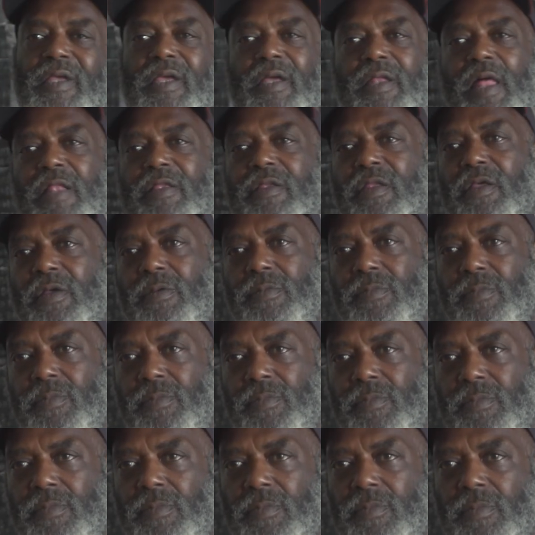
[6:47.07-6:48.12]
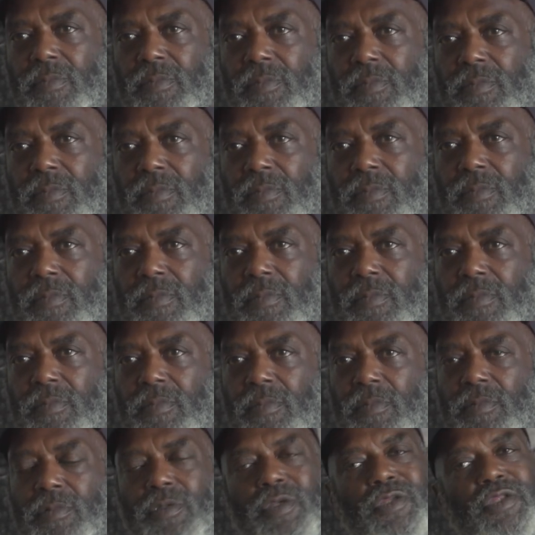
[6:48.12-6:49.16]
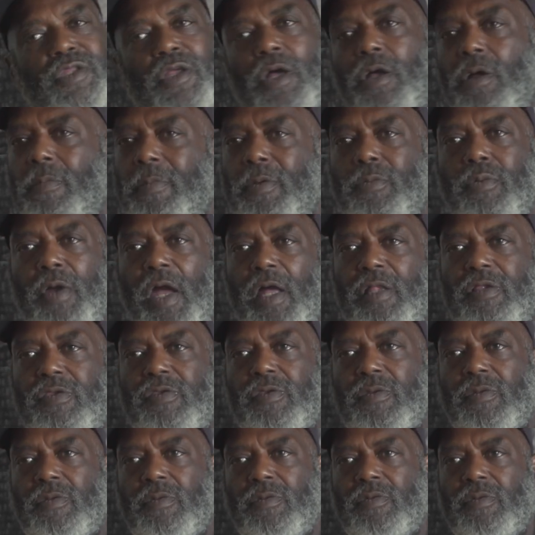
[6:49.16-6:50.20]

and get that to them? Still gonna be rich.